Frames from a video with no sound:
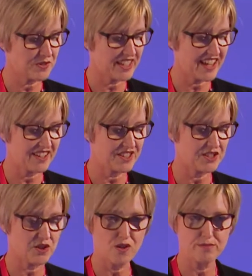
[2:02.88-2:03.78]
on the
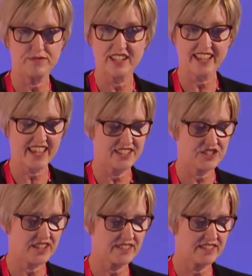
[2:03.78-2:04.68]
countertop, like
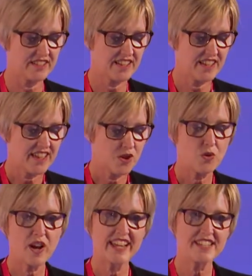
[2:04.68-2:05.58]
Asia,
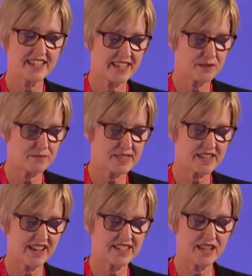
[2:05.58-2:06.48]
or ATMs
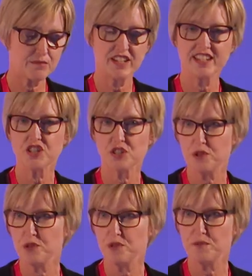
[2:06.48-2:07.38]
lined up like a
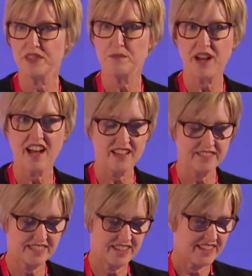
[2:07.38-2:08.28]
showroom in the bar,
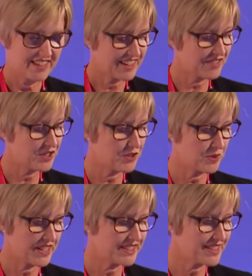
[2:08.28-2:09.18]
like the
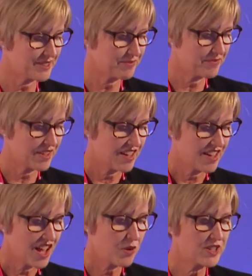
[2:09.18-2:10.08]
US,
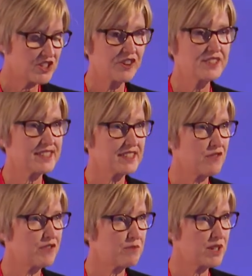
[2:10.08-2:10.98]
and we don't
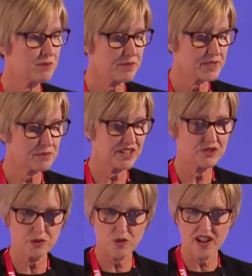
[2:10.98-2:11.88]
suffer minimum spend
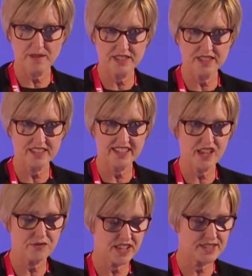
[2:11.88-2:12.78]
requirements in
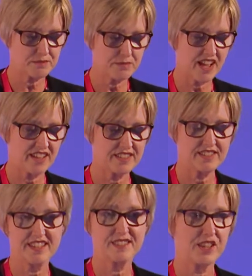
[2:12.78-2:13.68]
cafes and bars
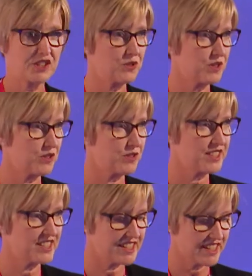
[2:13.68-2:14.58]
as they do across
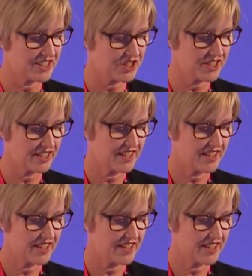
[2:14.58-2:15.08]
the ditch,